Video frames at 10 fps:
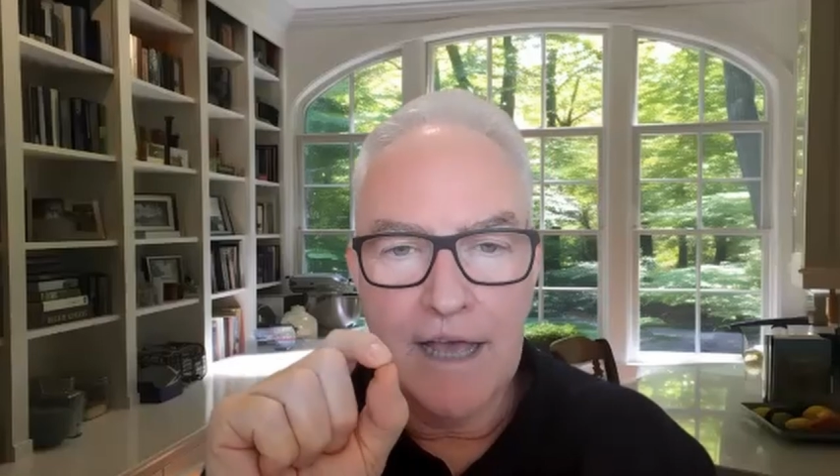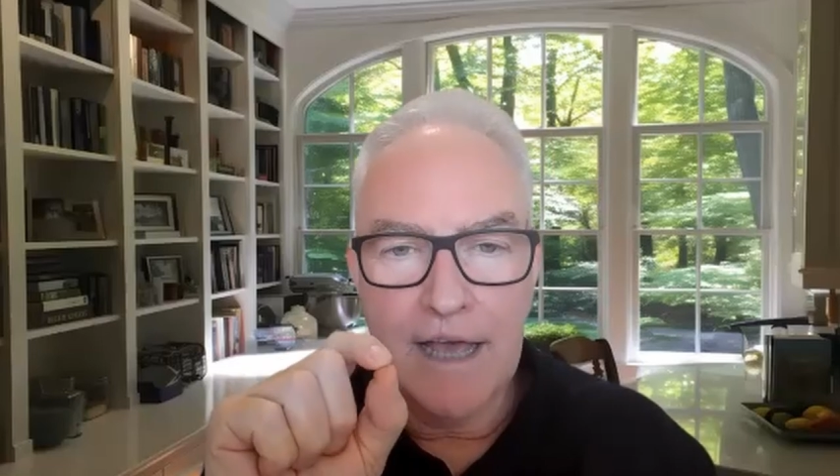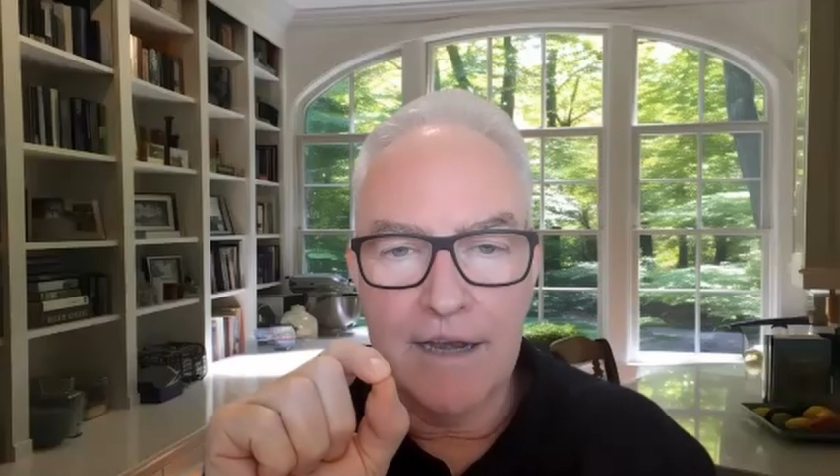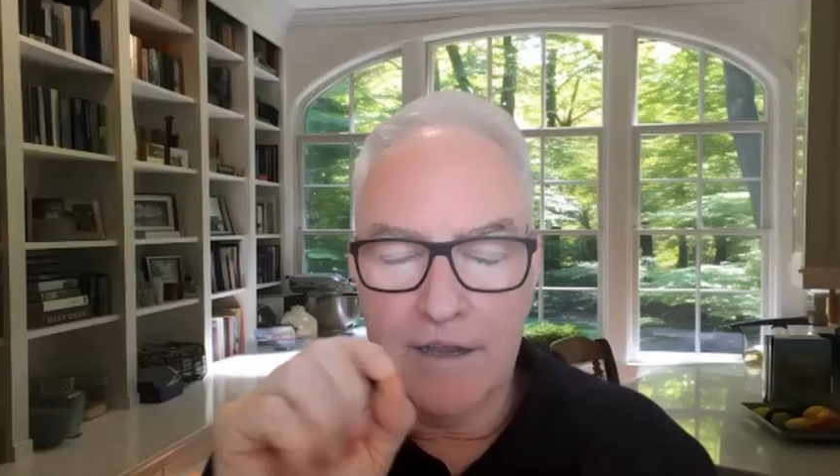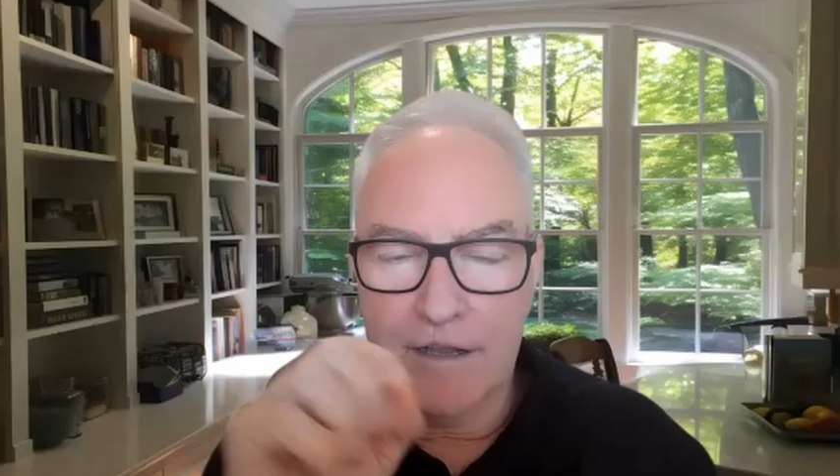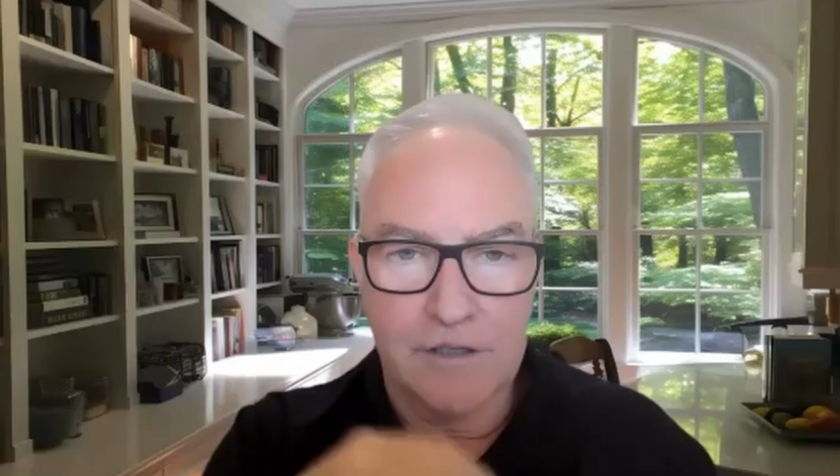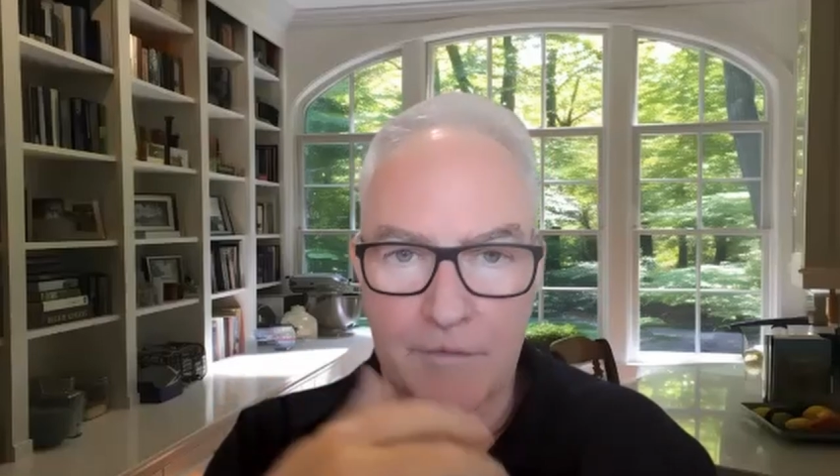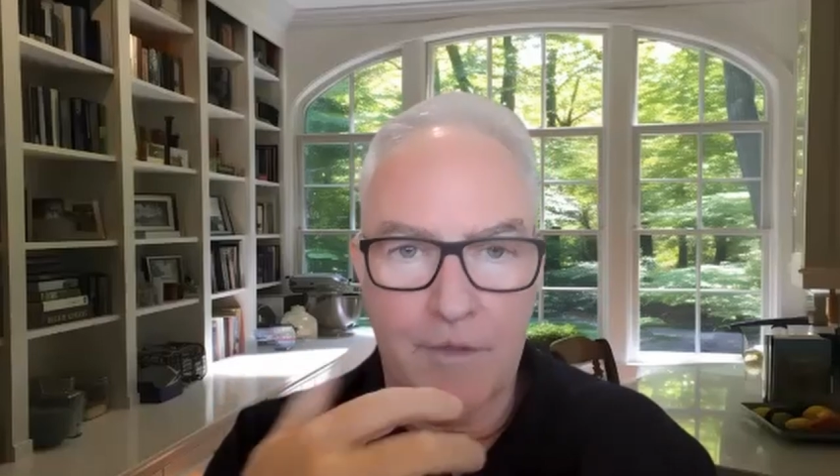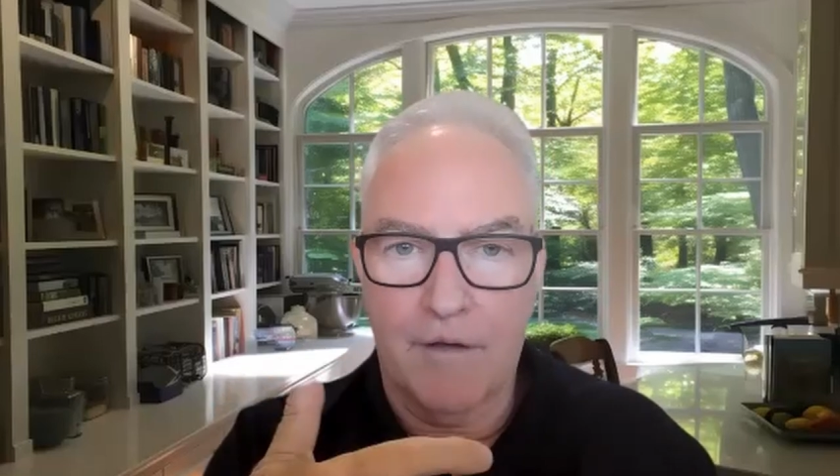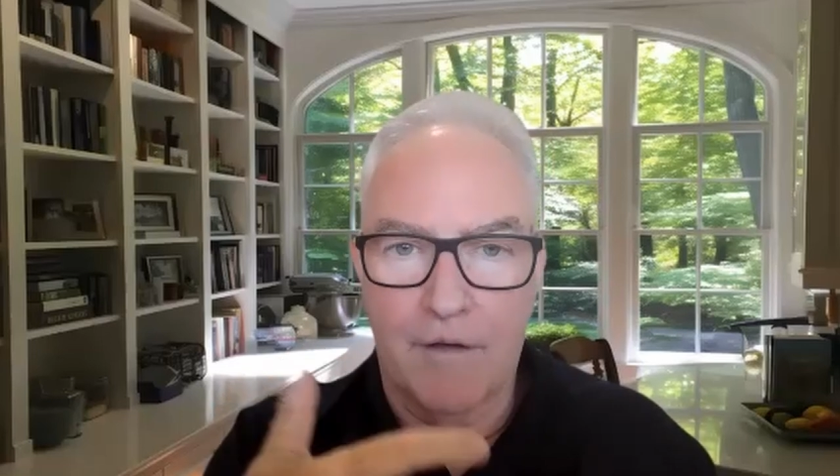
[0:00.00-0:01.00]
Because
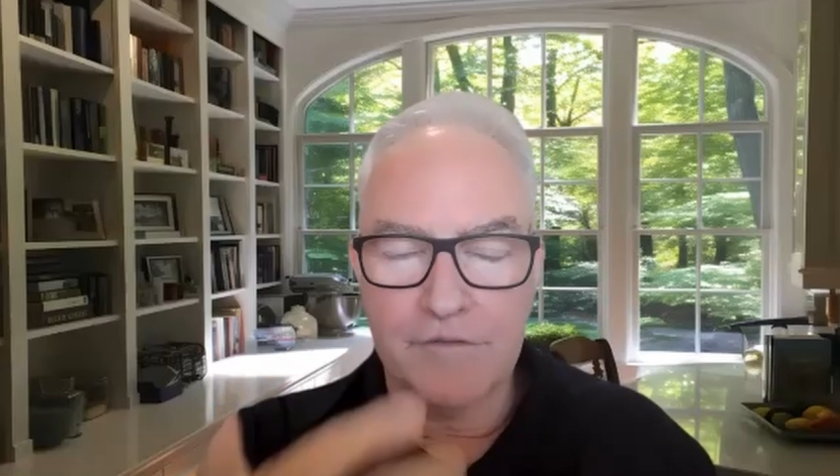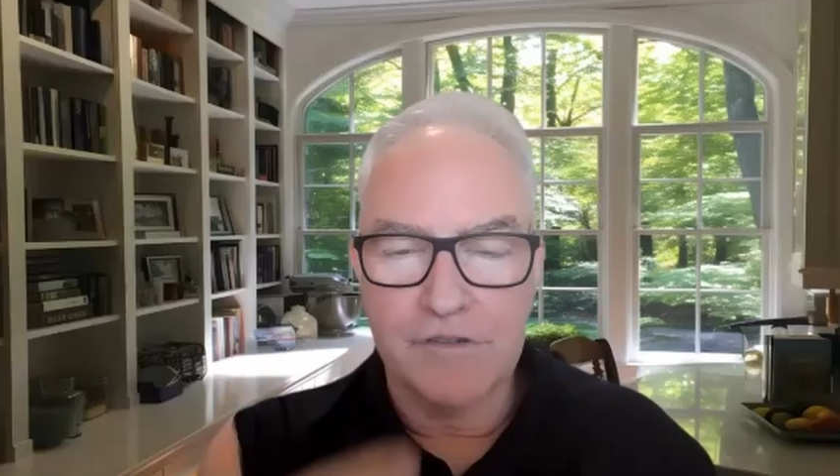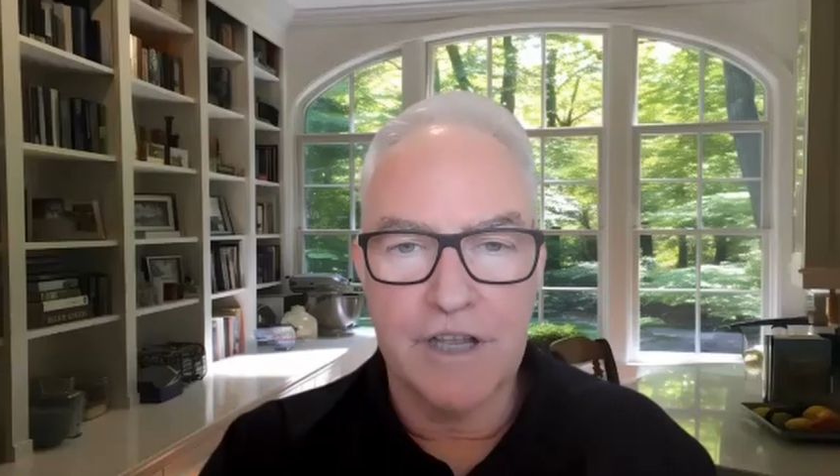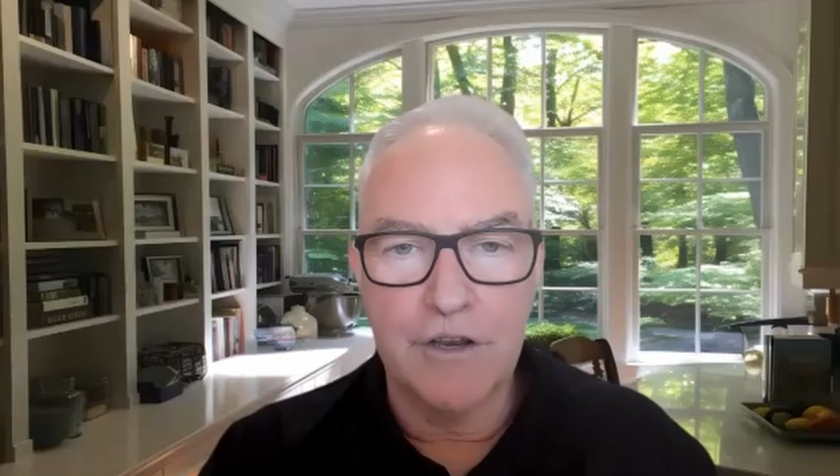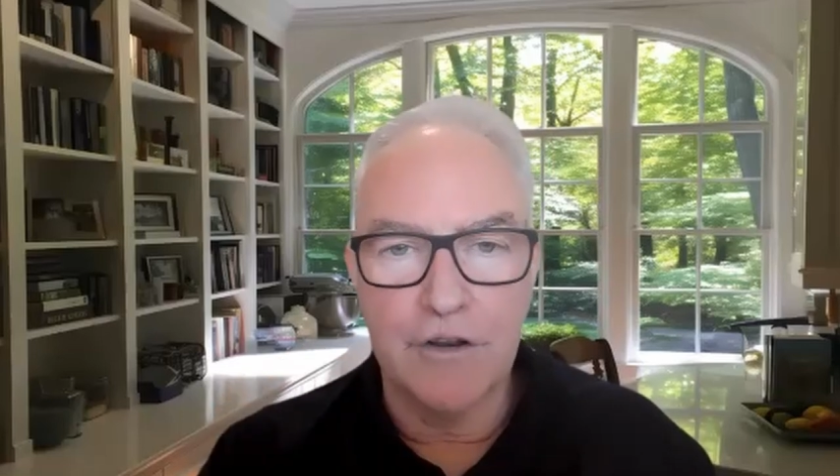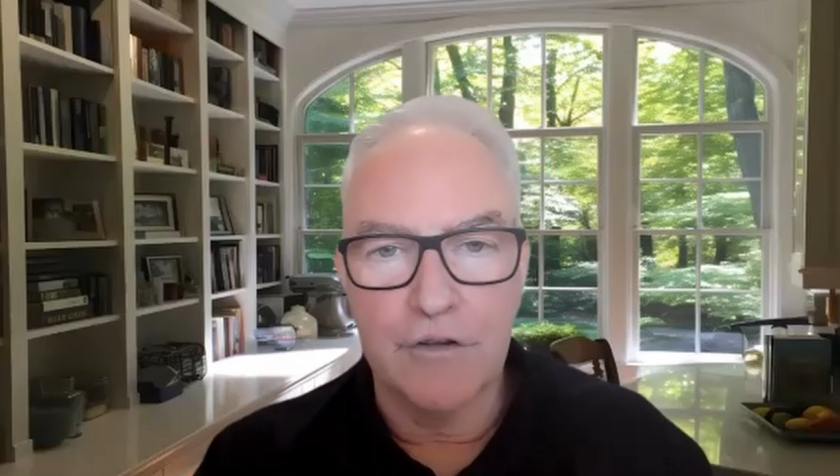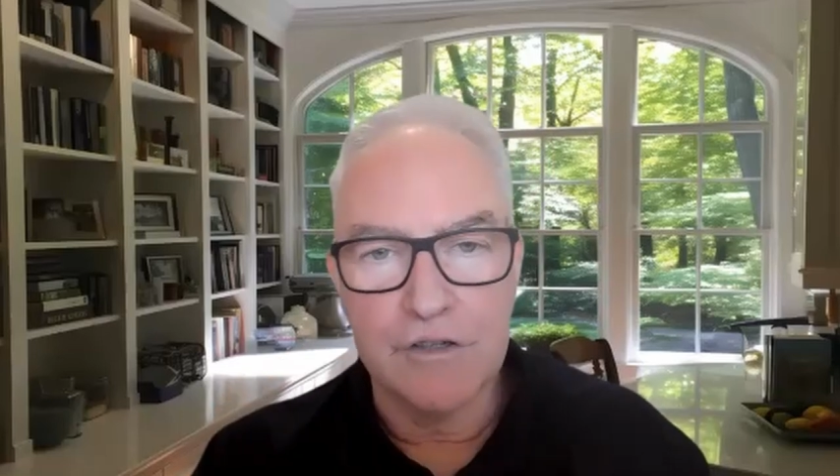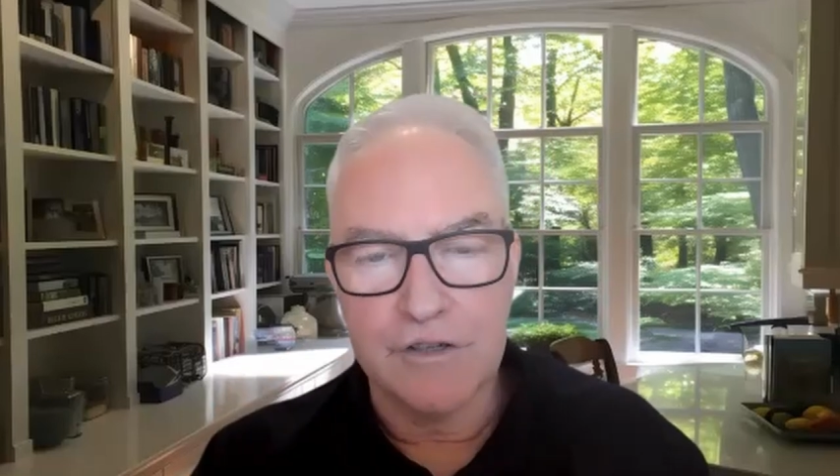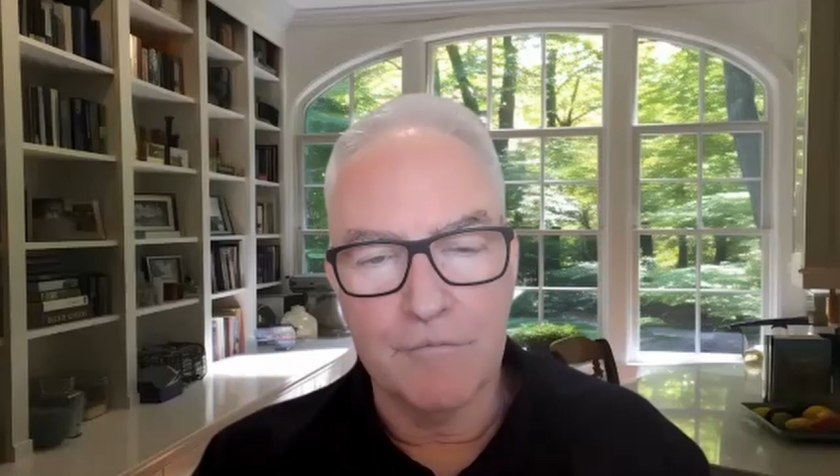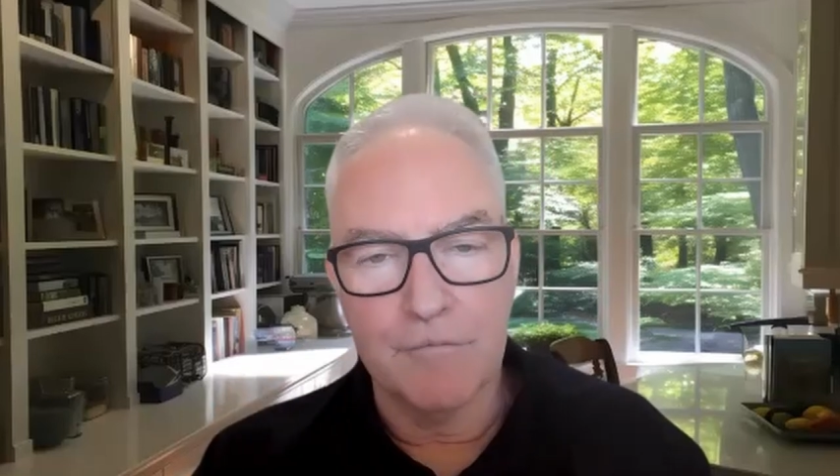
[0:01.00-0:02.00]
I've seen you do
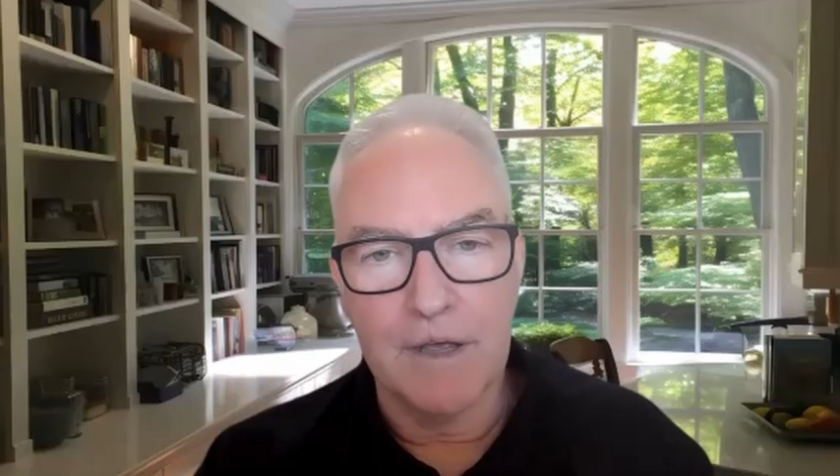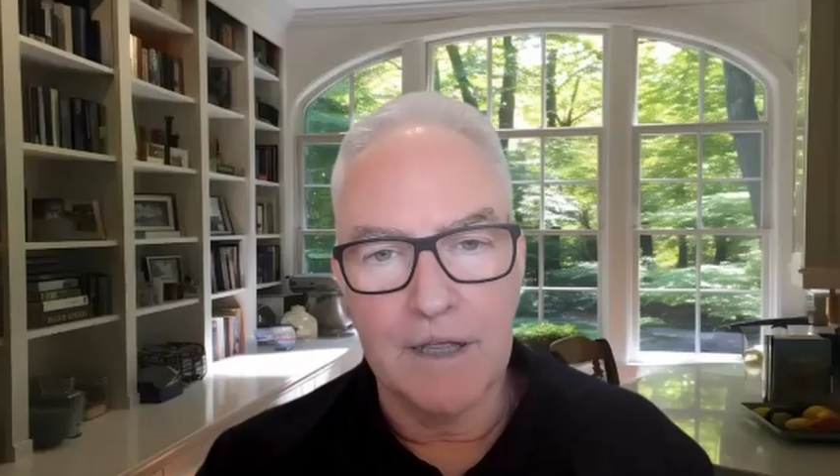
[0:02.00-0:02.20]
some